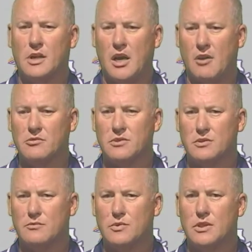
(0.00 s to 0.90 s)

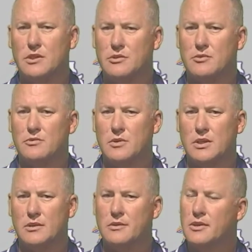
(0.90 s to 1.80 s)
obviously we need
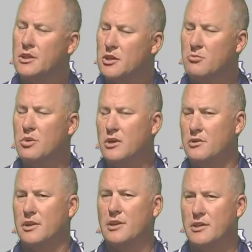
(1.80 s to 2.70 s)
to get better
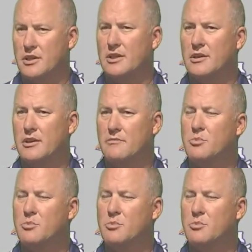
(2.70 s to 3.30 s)
in our kicking game.